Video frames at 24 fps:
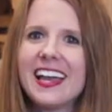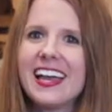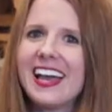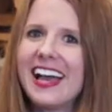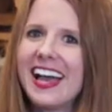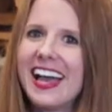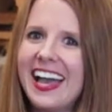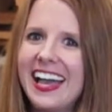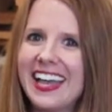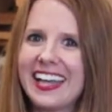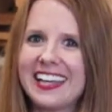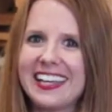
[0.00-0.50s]

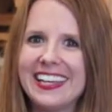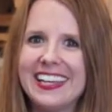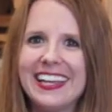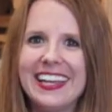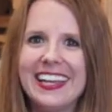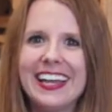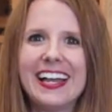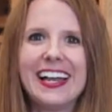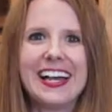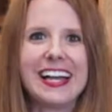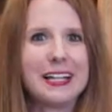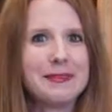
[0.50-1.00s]
Hi,
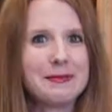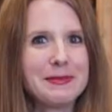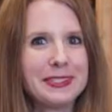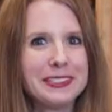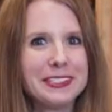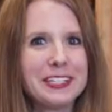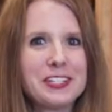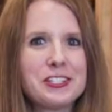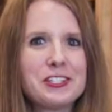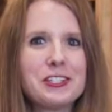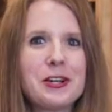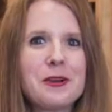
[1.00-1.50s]
I'm
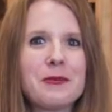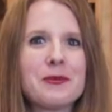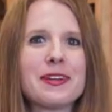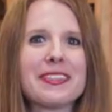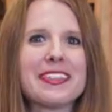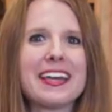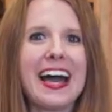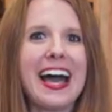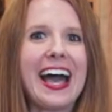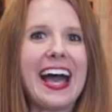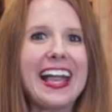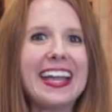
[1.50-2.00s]
Alicia with
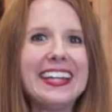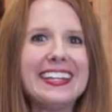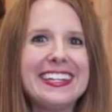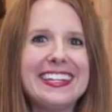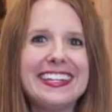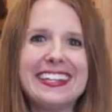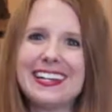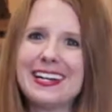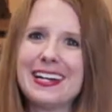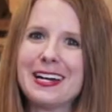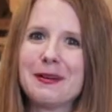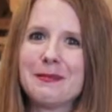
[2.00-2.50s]

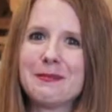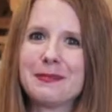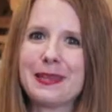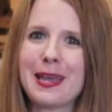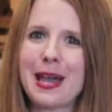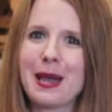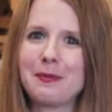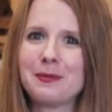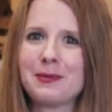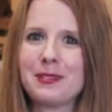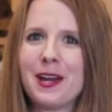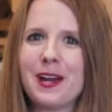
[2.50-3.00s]

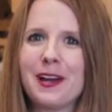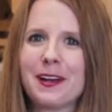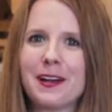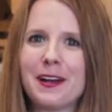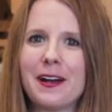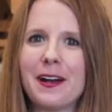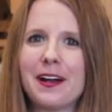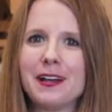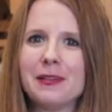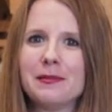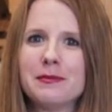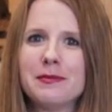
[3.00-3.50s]

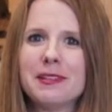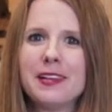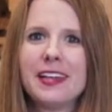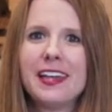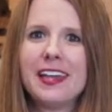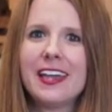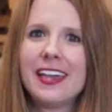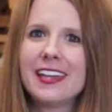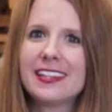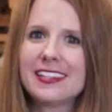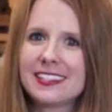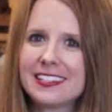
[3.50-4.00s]
IneedAHubcap.com.
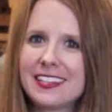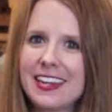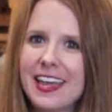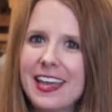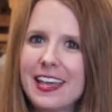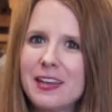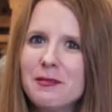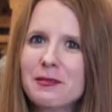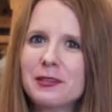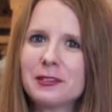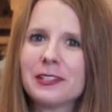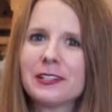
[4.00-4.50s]

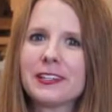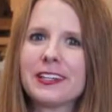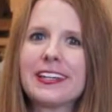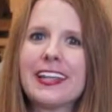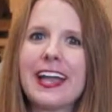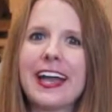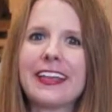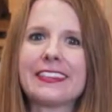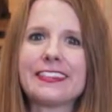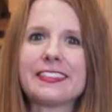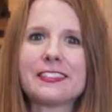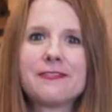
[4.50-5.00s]
Today we're looking
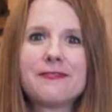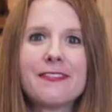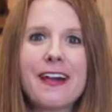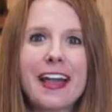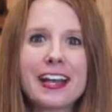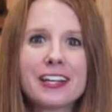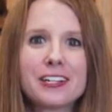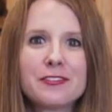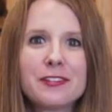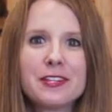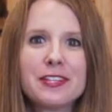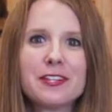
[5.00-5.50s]
at this
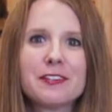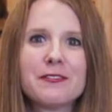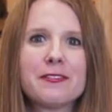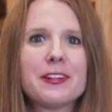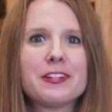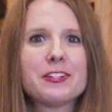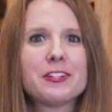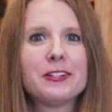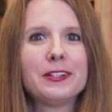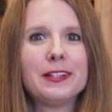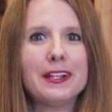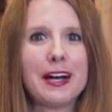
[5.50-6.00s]
factory
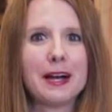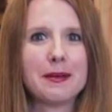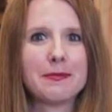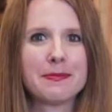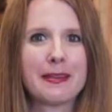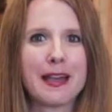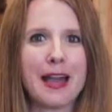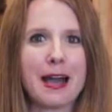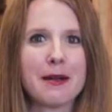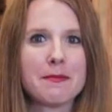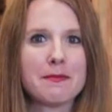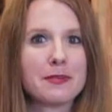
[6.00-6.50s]
original
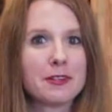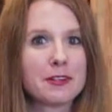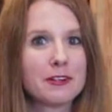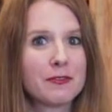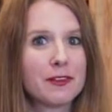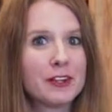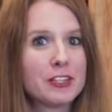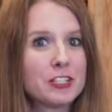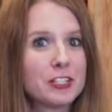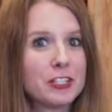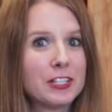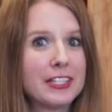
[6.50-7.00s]
hubcap that
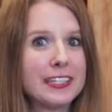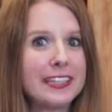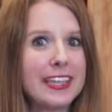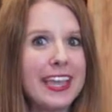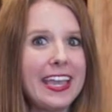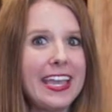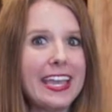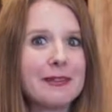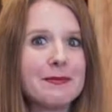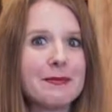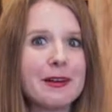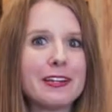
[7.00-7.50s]
originally
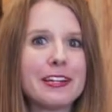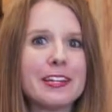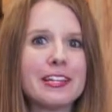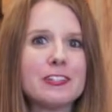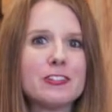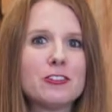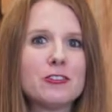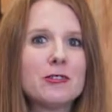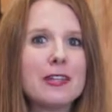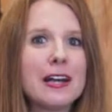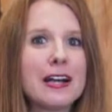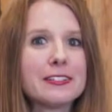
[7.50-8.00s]
came on a
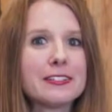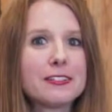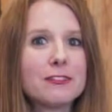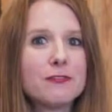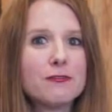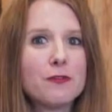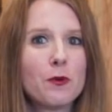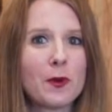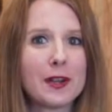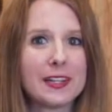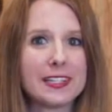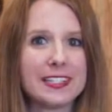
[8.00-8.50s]

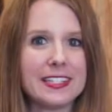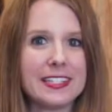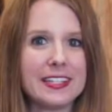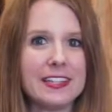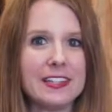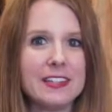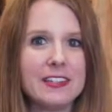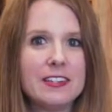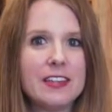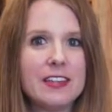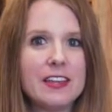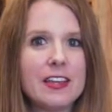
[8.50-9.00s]

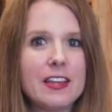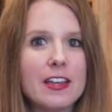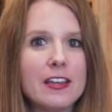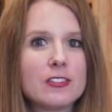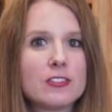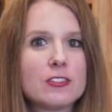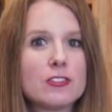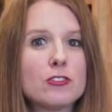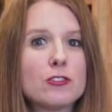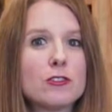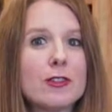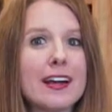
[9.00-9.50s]
2014
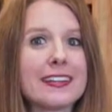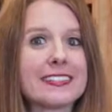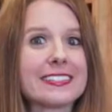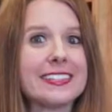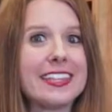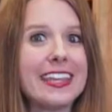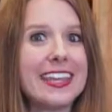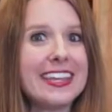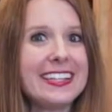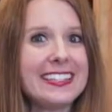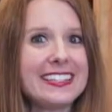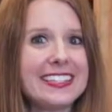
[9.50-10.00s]
to
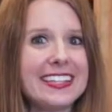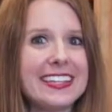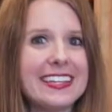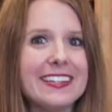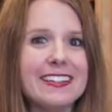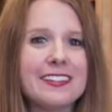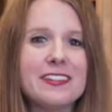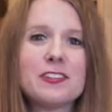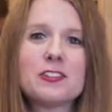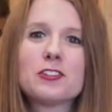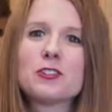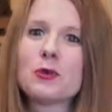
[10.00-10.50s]

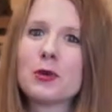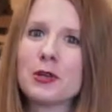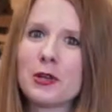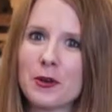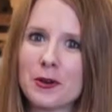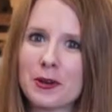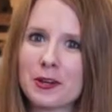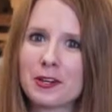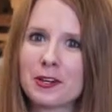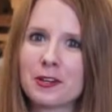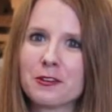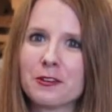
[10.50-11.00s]
2018
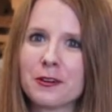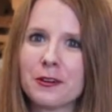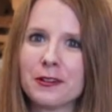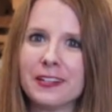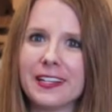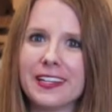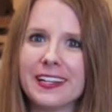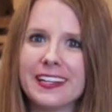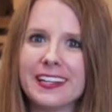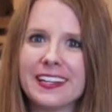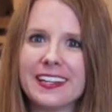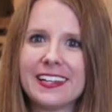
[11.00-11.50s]
Toyota
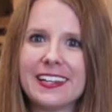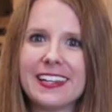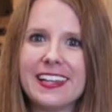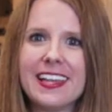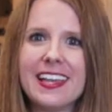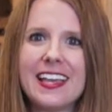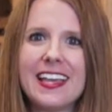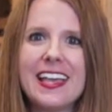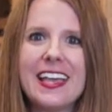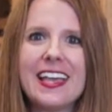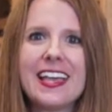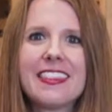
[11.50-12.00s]
Corolla.
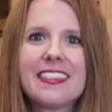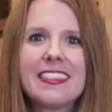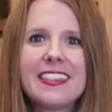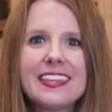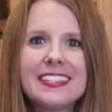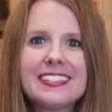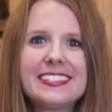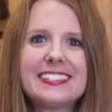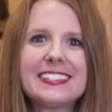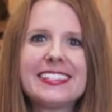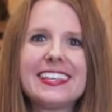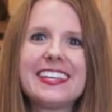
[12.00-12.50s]

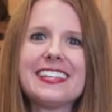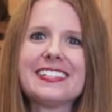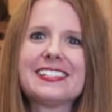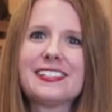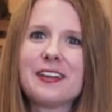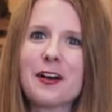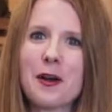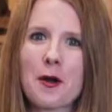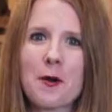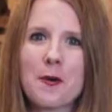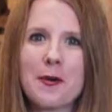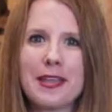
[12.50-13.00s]
This is
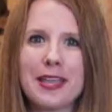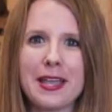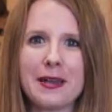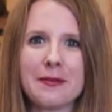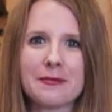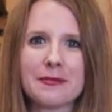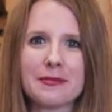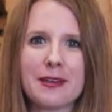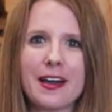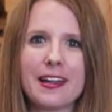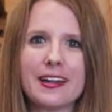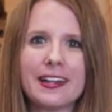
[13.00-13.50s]
the OEM
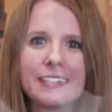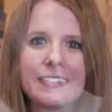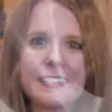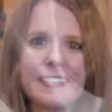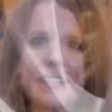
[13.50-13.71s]
product,